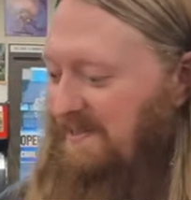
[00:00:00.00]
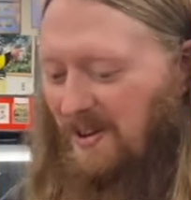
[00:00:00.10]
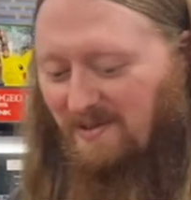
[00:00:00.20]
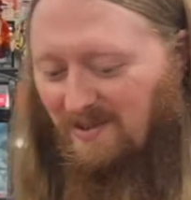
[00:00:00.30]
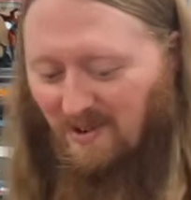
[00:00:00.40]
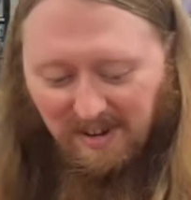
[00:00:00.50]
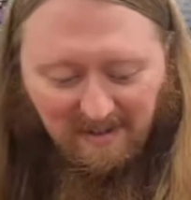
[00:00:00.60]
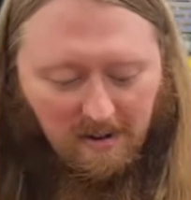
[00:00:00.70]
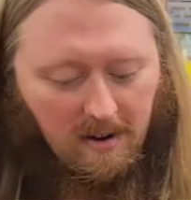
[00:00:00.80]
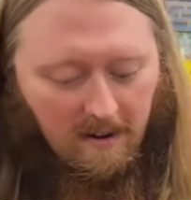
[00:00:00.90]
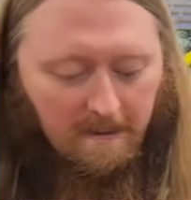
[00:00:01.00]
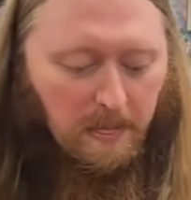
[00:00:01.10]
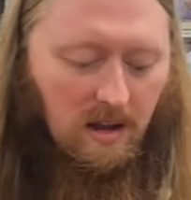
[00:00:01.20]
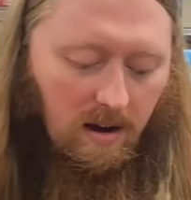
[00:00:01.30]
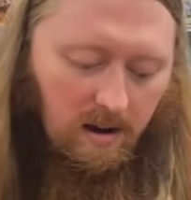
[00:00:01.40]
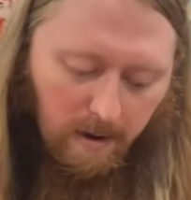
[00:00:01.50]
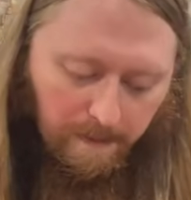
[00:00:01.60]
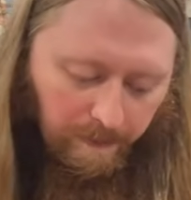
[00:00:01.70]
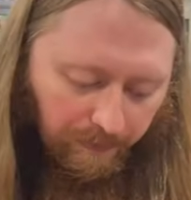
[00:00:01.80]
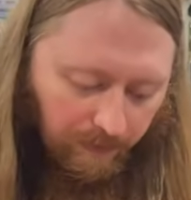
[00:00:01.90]
if anyone wants one,
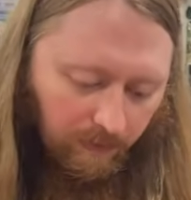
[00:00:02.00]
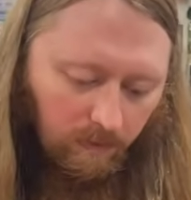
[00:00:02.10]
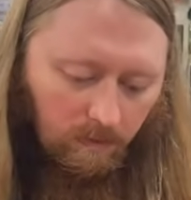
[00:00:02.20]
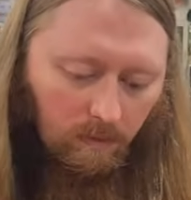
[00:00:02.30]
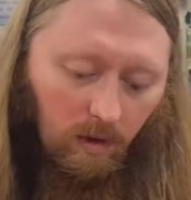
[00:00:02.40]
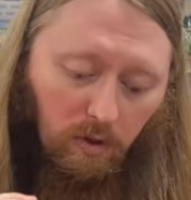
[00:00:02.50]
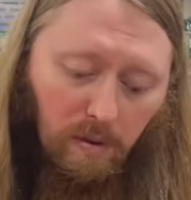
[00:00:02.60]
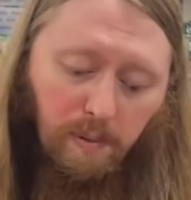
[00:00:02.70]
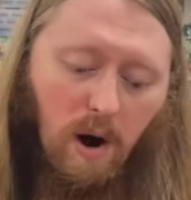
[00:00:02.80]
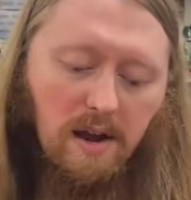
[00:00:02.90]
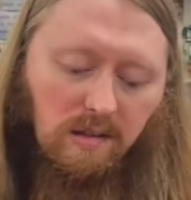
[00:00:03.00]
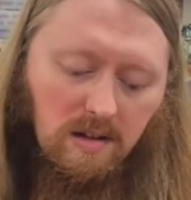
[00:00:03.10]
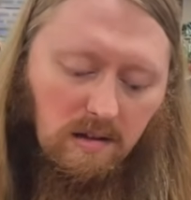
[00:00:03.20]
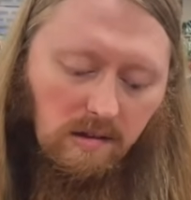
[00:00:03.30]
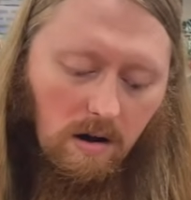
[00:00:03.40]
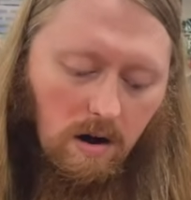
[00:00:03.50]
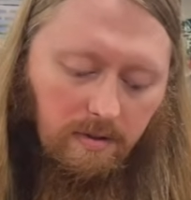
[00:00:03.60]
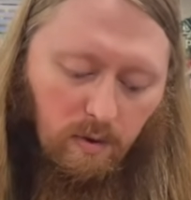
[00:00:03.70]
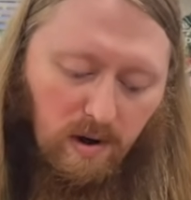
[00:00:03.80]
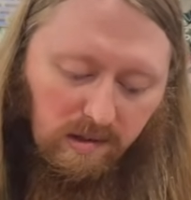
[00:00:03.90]
um, the prices
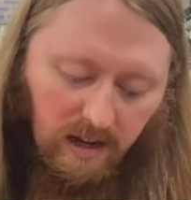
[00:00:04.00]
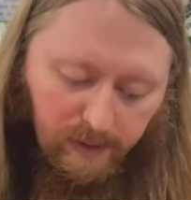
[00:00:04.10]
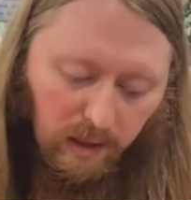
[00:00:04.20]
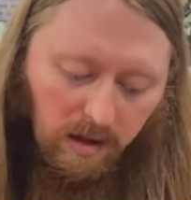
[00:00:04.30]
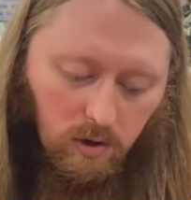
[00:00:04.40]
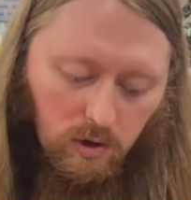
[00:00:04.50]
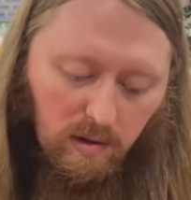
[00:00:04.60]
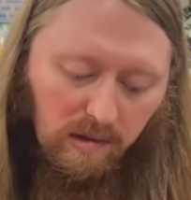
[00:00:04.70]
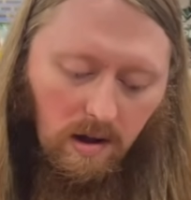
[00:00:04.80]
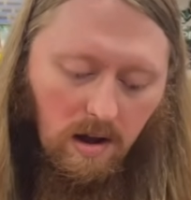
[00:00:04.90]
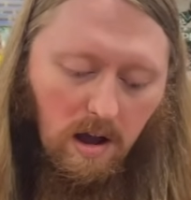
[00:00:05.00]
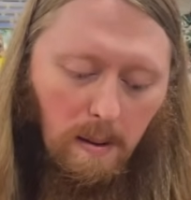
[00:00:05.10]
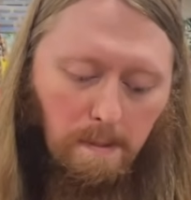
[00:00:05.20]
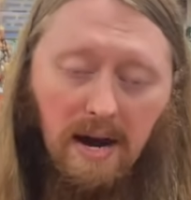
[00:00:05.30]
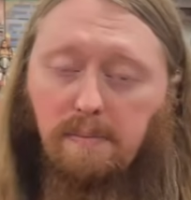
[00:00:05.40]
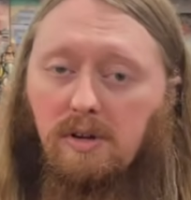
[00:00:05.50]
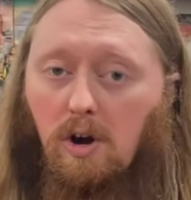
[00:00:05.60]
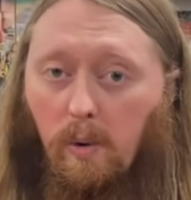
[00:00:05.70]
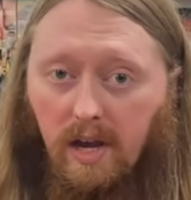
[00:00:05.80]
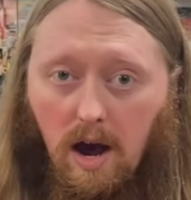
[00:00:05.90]
on the Resident Evil Essentials might be
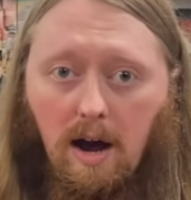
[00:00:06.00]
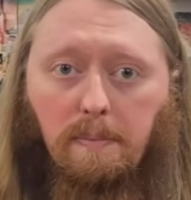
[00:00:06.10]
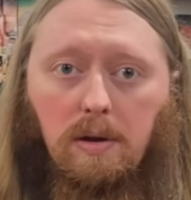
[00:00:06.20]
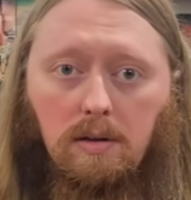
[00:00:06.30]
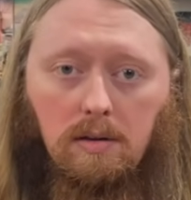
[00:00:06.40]
going up.